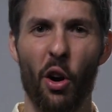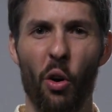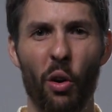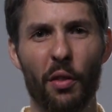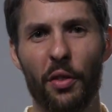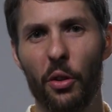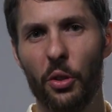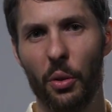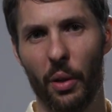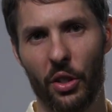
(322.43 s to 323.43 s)
All of
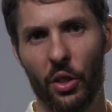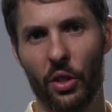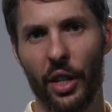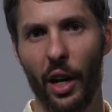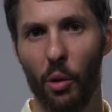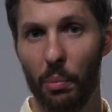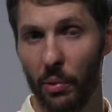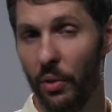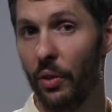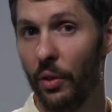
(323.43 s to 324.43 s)
those questions help
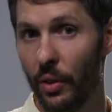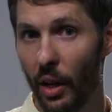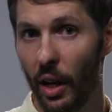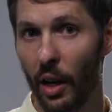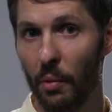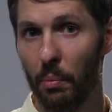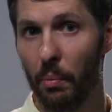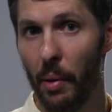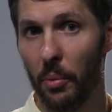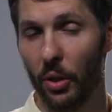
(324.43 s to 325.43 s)

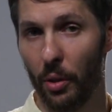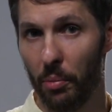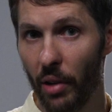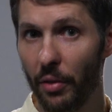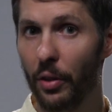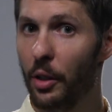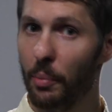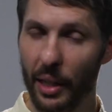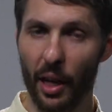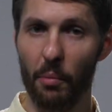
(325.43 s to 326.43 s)
members on the periphery to
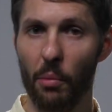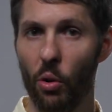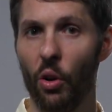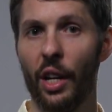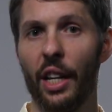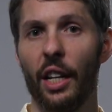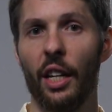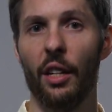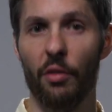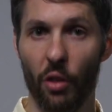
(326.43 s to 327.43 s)
become more
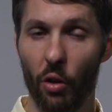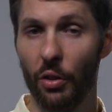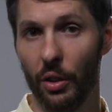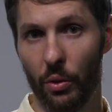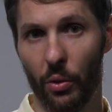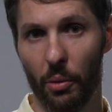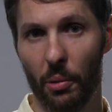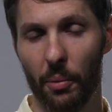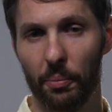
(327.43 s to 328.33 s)
involved in the group.